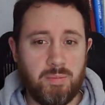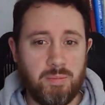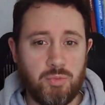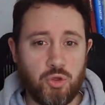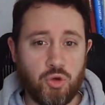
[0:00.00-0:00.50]

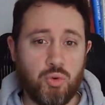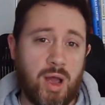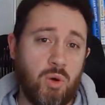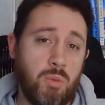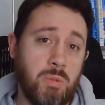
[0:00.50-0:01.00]

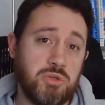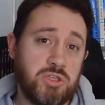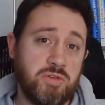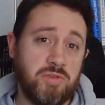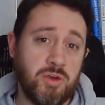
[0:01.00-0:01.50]
Throughout most
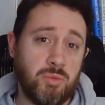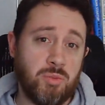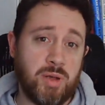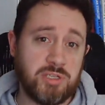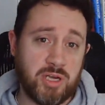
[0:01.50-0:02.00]
of the
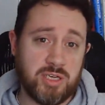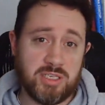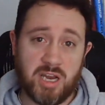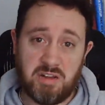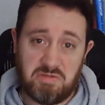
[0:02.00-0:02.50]
websites
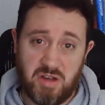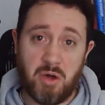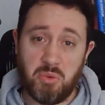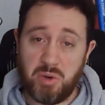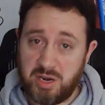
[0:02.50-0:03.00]
that I
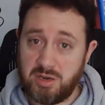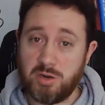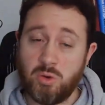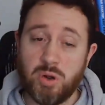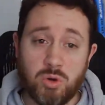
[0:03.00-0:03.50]
found when I did a
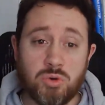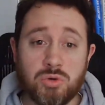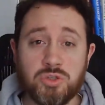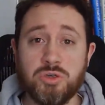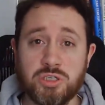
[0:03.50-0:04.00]
quick Google
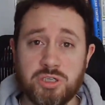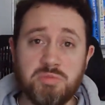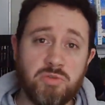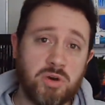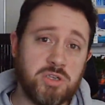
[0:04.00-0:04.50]
search just
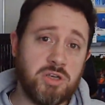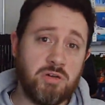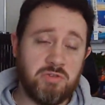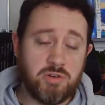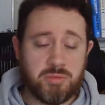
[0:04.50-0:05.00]
before I started
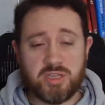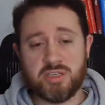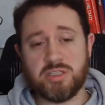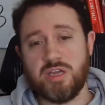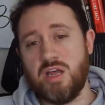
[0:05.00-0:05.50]
filming
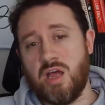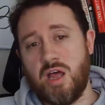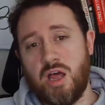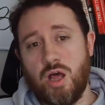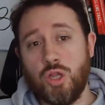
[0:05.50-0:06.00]
this,
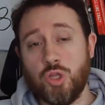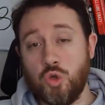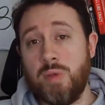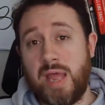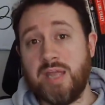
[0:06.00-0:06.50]

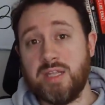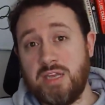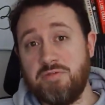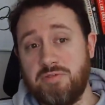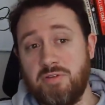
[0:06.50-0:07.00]
Loom and
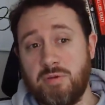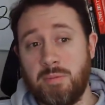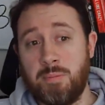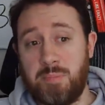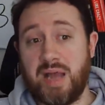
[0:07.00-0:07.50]
Leaf
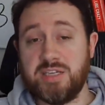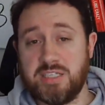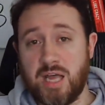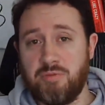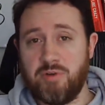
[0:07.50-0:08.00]
by
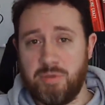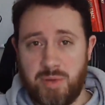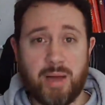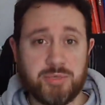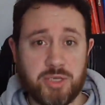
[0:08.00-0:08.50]
Saatva
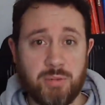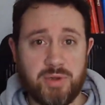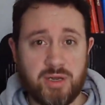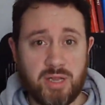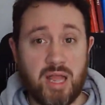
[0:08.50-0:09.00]
pops up
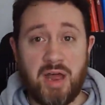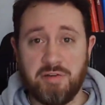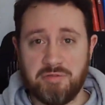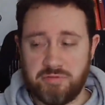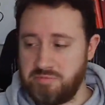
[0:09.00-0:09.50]
in a lot
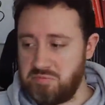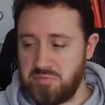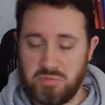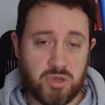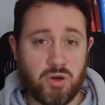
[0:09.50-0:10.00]
of
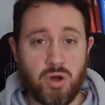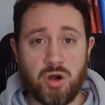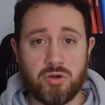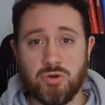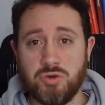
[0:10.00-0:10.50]
little
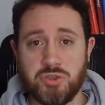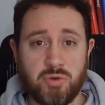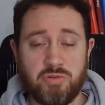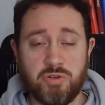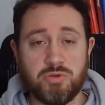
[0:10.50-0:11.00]
articles and
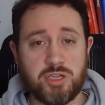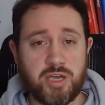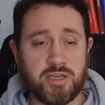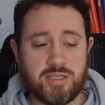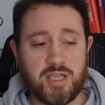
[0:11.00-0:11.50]
review
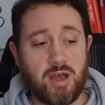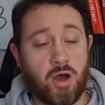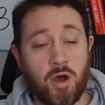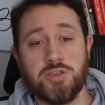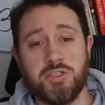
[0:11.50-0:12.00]
sites that
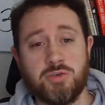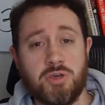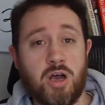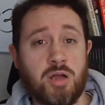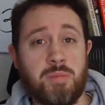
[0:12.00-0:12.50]
also
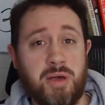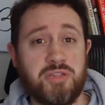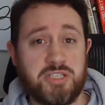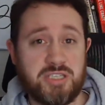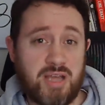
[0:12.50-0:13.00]
talk about
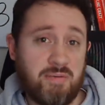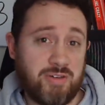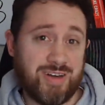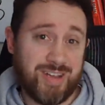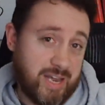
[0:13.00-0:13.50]
the
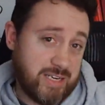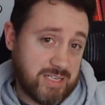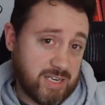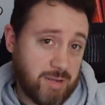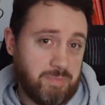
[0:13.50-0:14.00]
Saatva Classic